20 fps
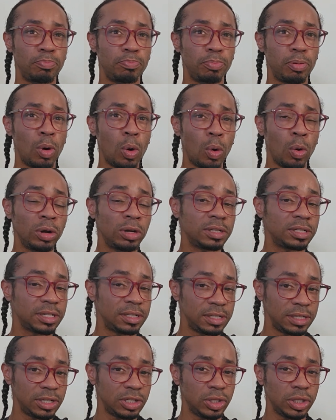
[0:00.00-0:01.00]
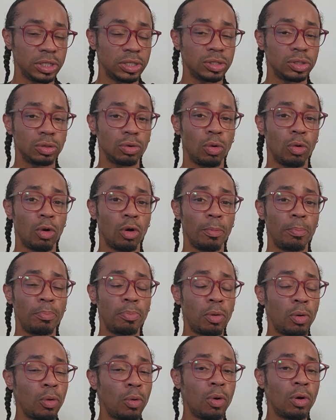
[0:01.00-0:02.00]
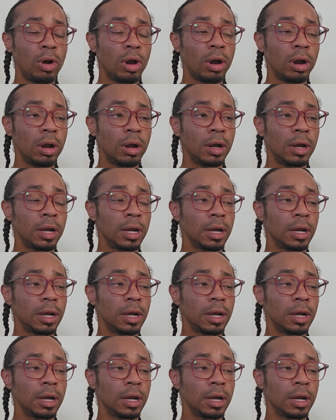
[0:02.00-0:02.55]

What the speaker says: poor decisions or poor